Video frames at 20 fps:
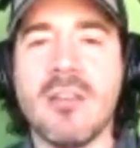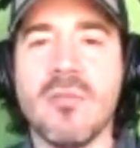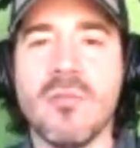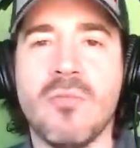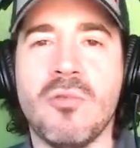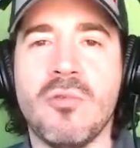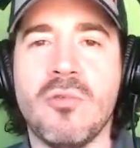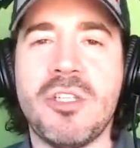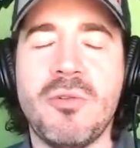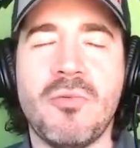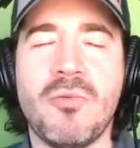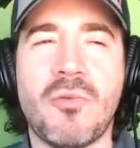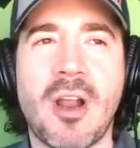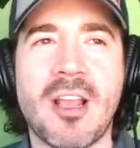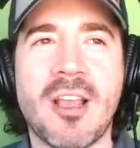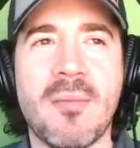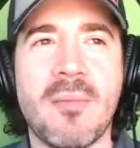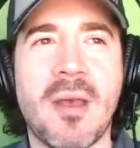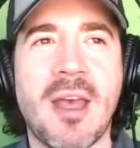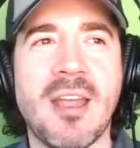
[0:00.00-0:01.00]
would you
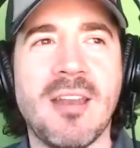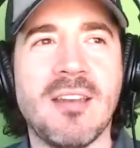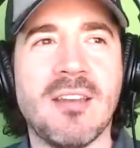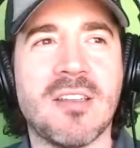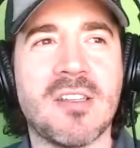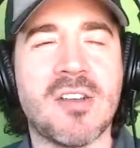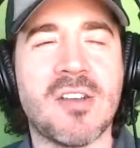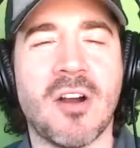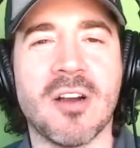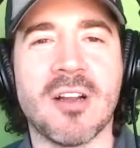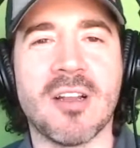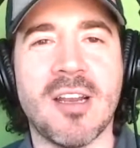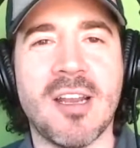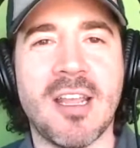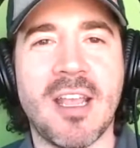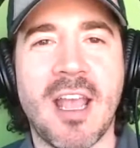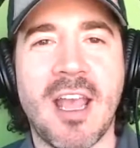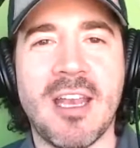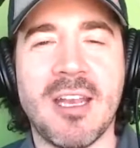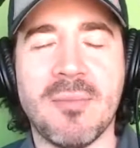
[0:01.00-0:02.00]
recommend
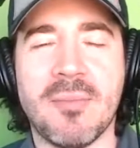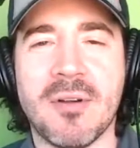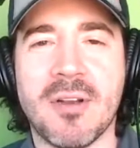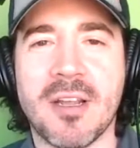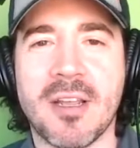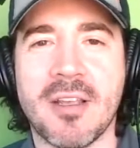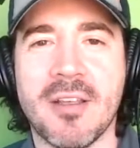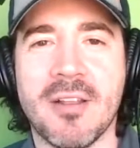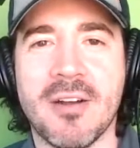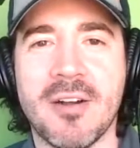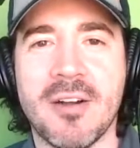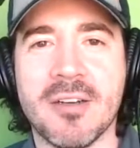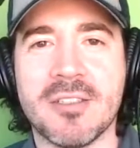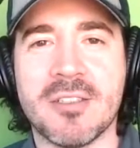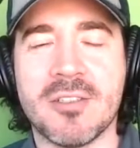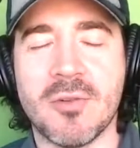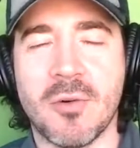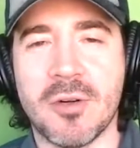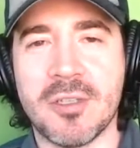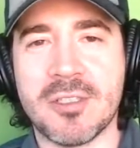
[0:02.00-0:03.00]
targeting any particular
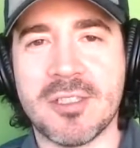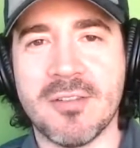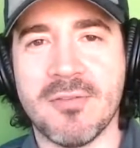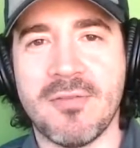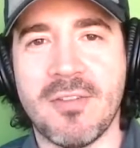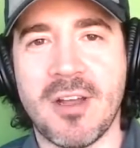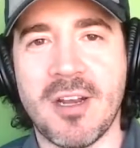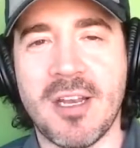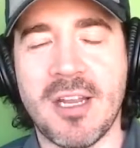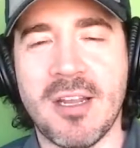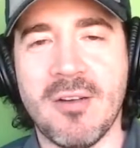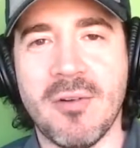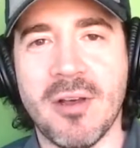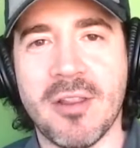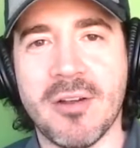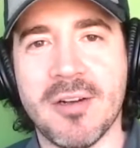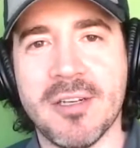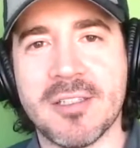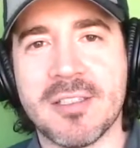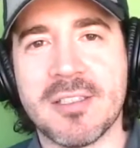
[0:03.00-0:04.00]
source of funding,
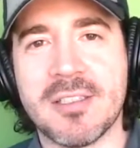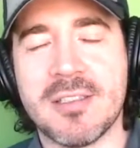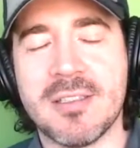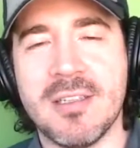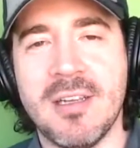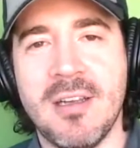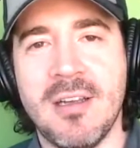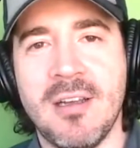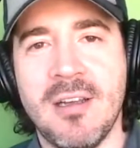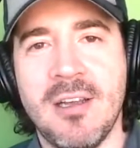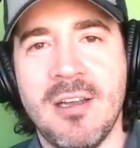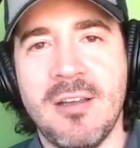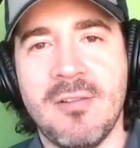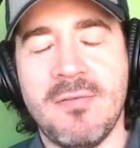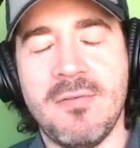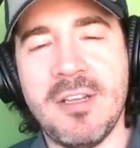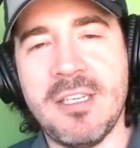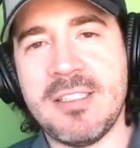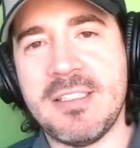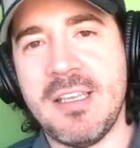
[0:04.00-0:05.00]
whether it's
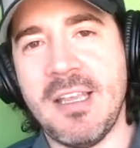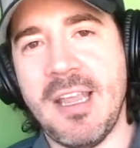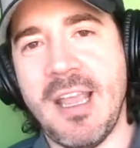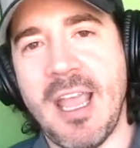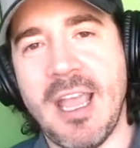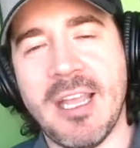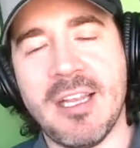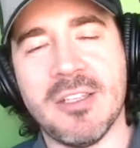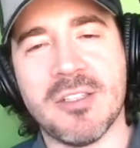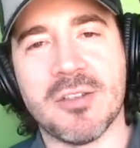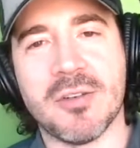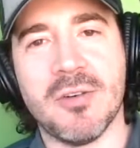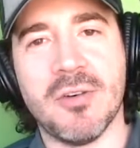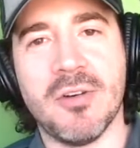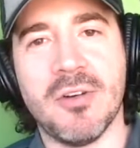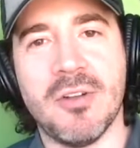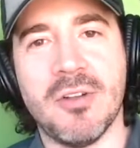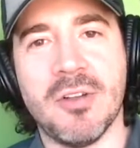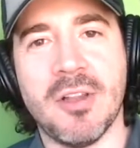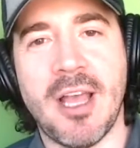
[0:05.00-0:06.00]
VC,
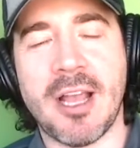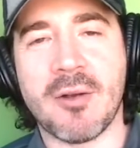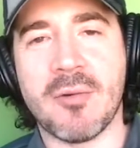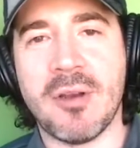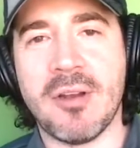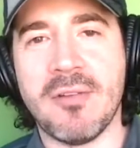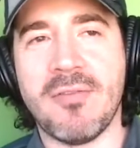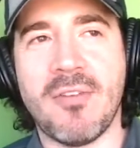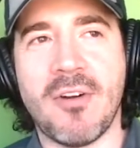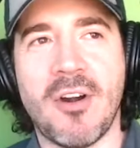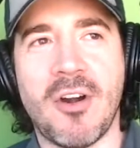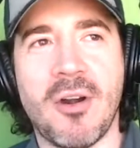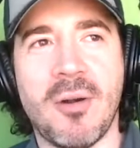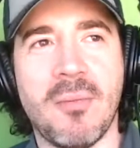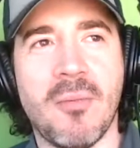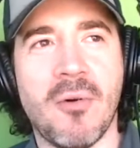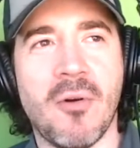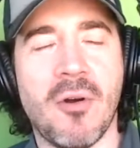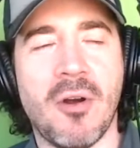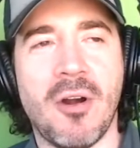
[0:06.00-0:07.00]
angel, equity
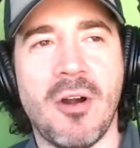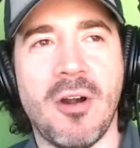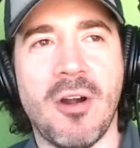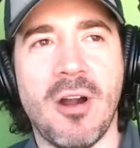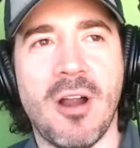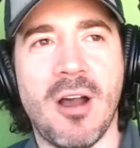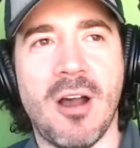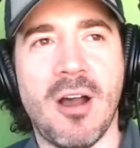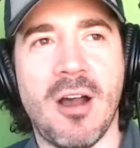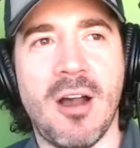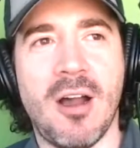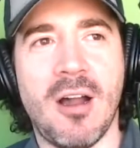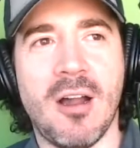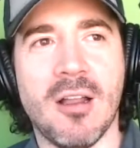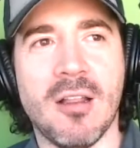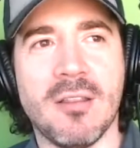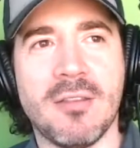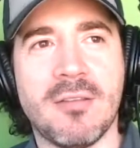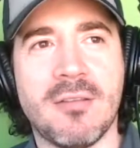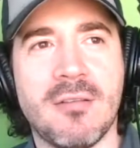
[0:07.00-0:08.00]
firm, or
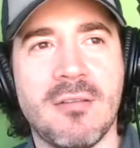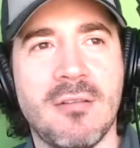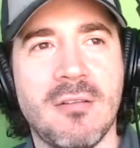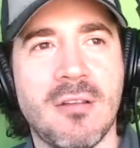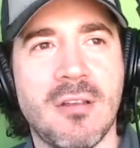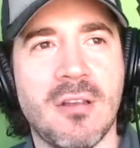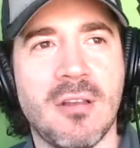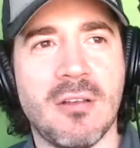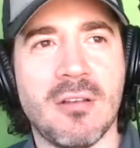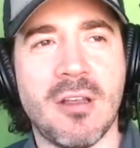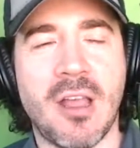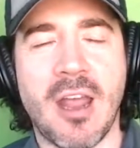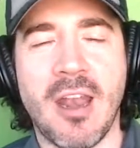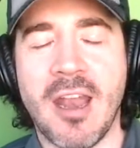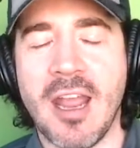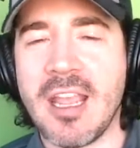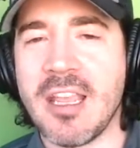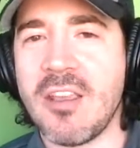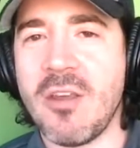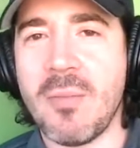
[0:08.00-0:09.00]
an
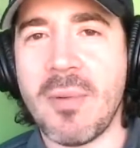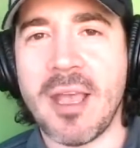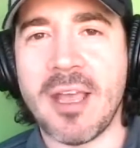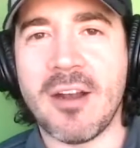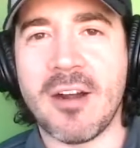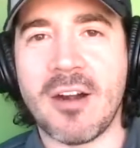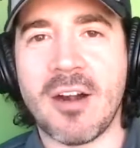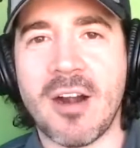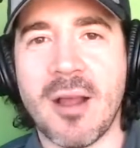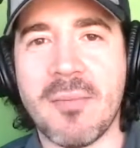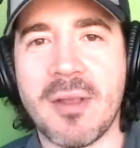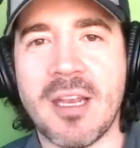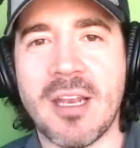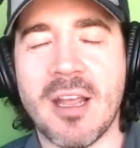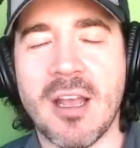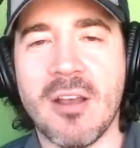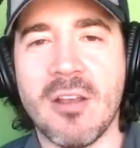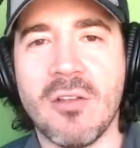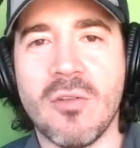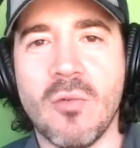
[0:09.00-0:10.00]
incubator? I
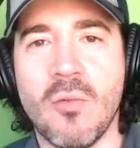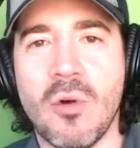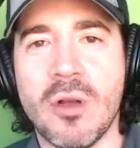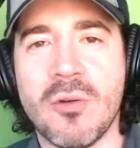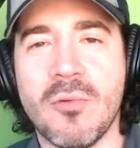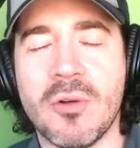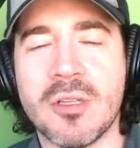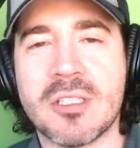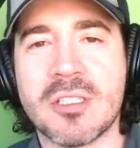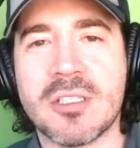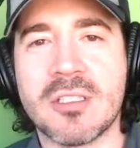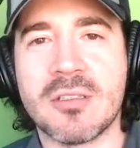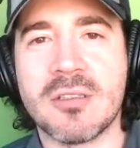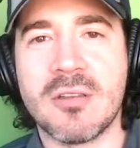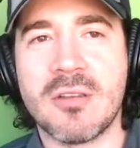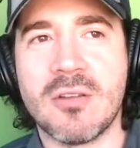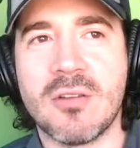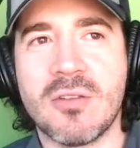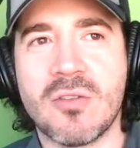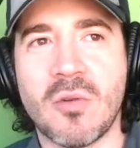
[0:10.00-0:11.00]
mean, what's
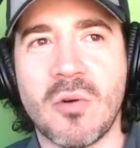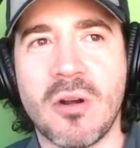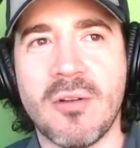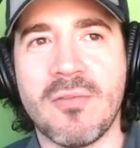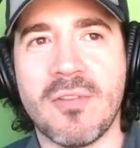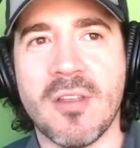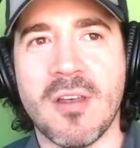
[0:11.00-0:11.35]
sort of